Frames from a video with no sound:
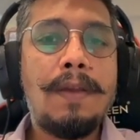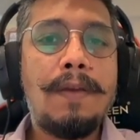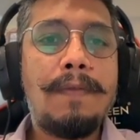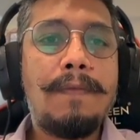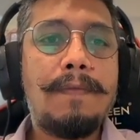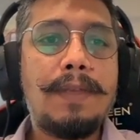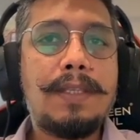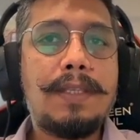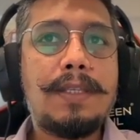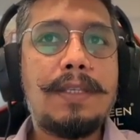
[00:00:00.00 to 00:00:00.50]

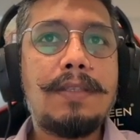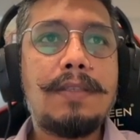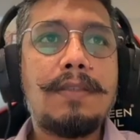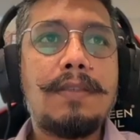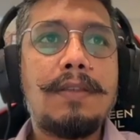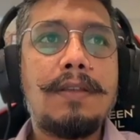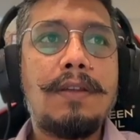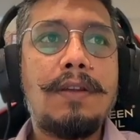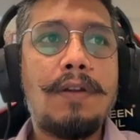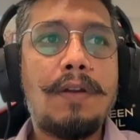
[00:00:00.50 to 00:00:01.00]
which is
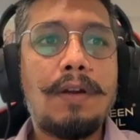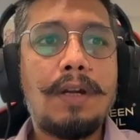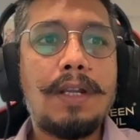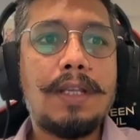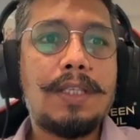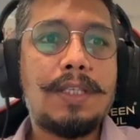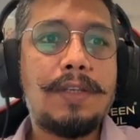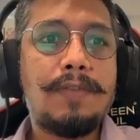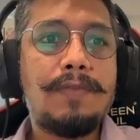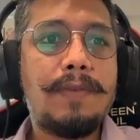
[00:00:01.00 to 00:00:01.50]
not
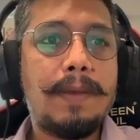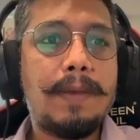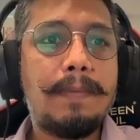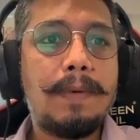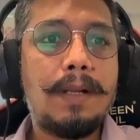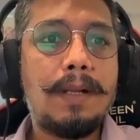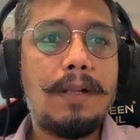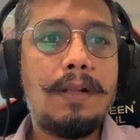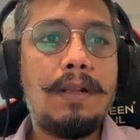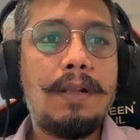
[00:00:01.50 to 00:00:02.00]

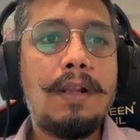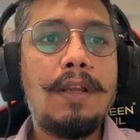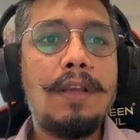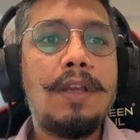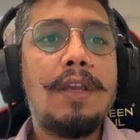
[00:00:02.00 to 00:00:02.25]
achievable